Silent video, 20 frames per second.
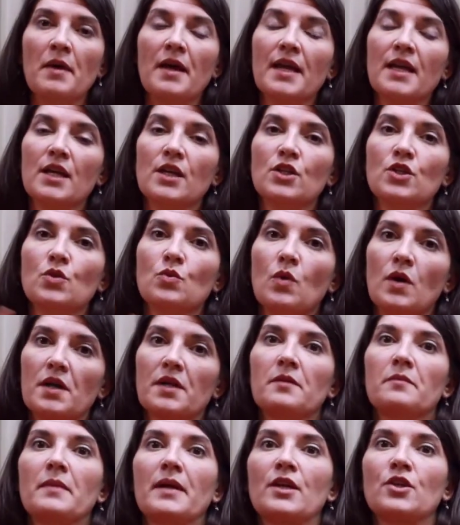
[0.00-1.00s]
and you want
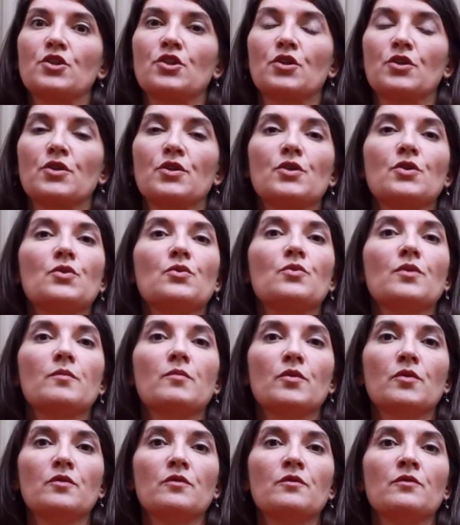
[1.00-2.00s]
to make sure you
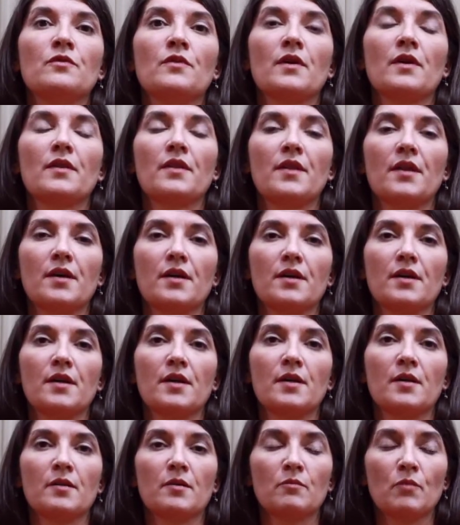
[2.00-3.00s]
remove
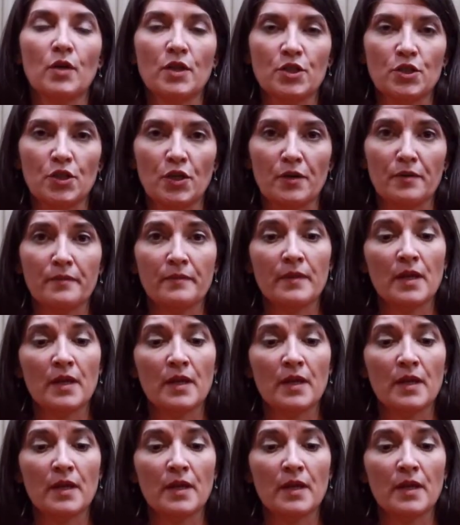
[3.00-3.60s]
the moisture.